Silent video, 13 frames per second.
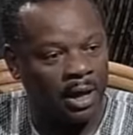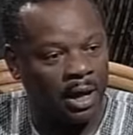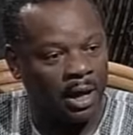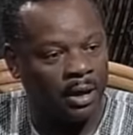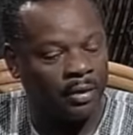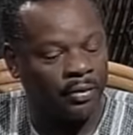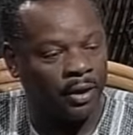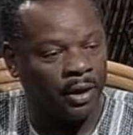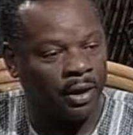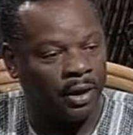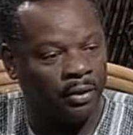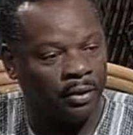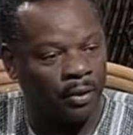The
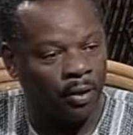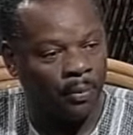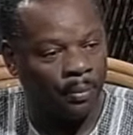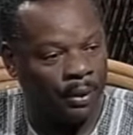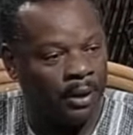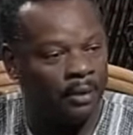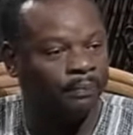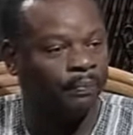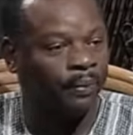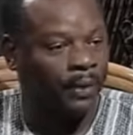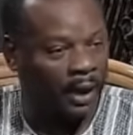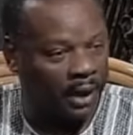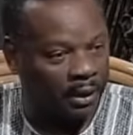Ethiopian
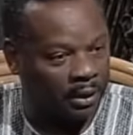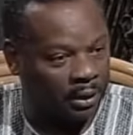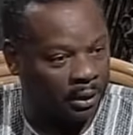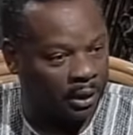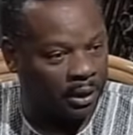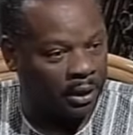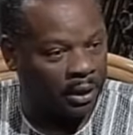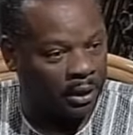and the